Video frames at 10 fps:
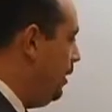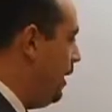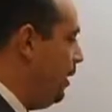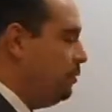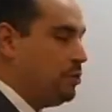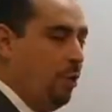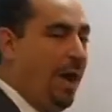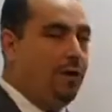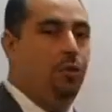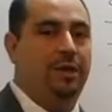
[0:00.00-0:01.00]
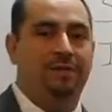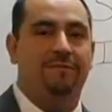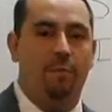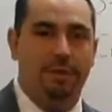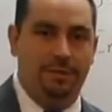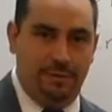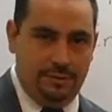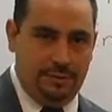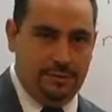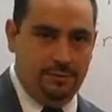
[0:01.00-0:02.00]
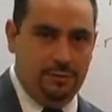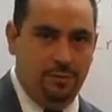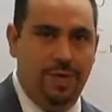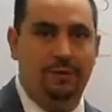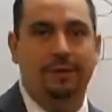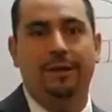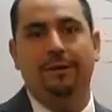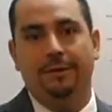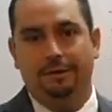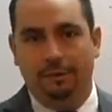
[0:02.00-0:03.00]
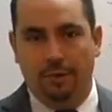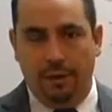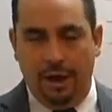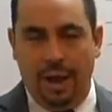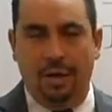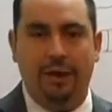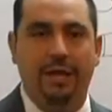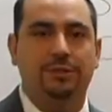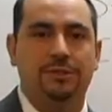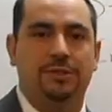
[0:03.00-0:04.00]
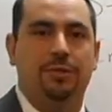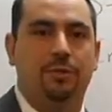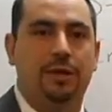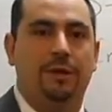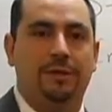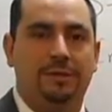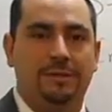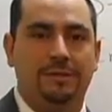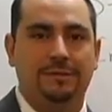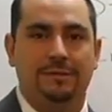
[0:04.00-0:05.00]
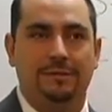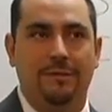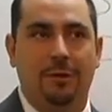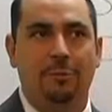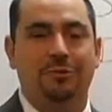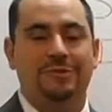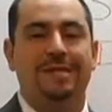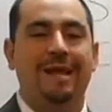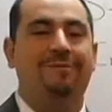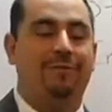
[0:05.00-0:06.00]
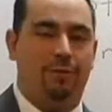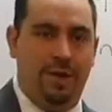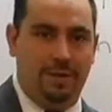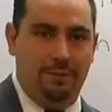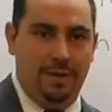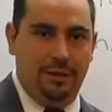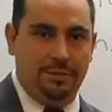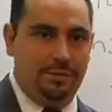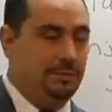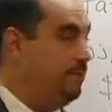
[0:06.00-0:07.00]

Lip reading: Now, so how do we avoid this? Well, our agency, we almost never recommend